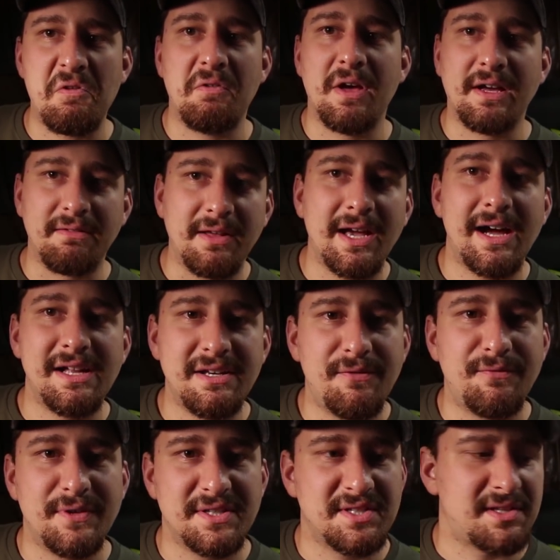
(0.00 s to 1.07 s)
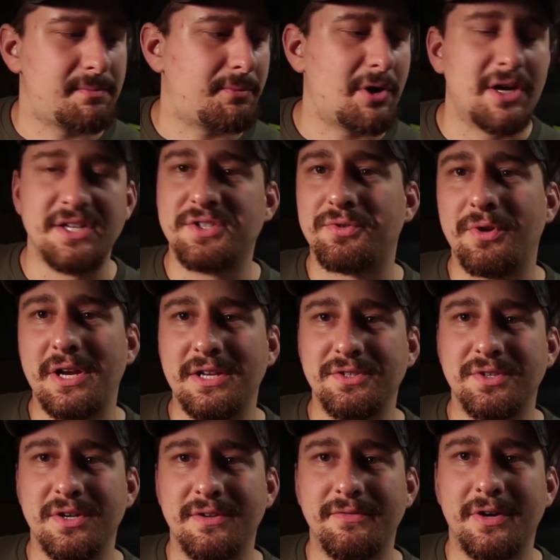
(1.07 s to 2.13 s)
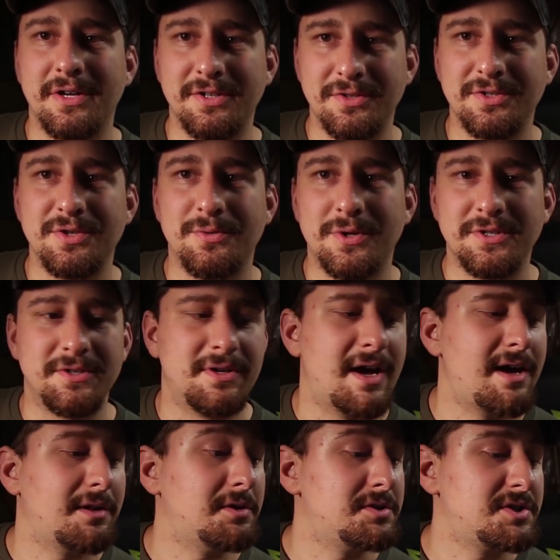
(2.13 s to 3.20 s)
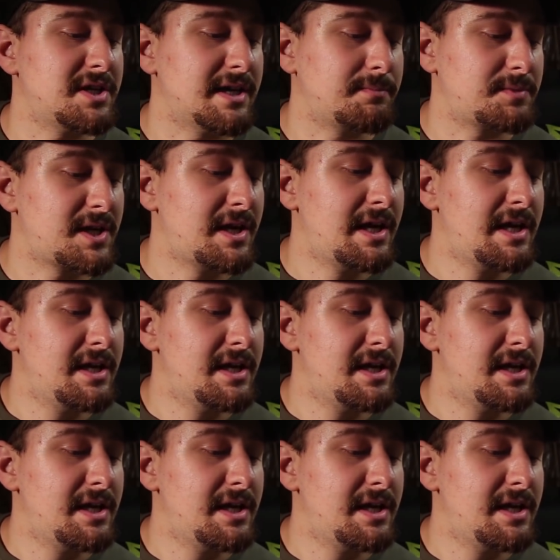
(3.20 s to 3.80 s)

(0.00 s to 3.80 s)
It kind of fits the price range of under $200 shipped.